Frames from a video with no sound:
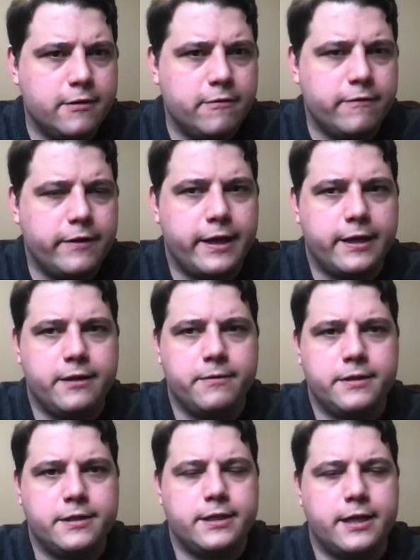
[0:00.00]

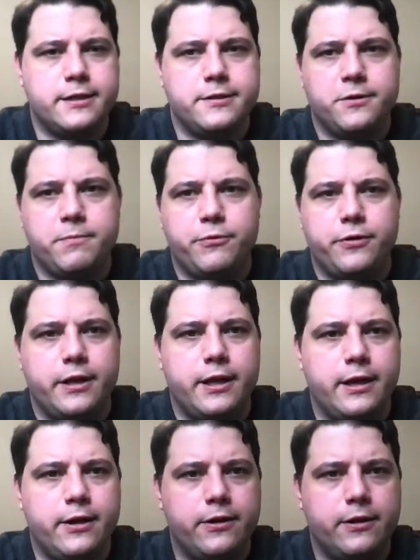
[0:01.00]
vacuous test they're putting
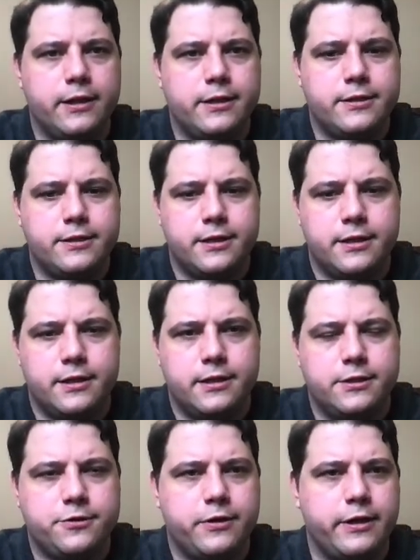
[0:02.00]
here. Let's
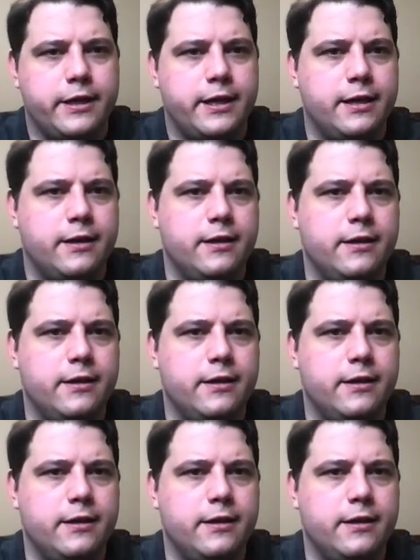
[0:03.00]
try that.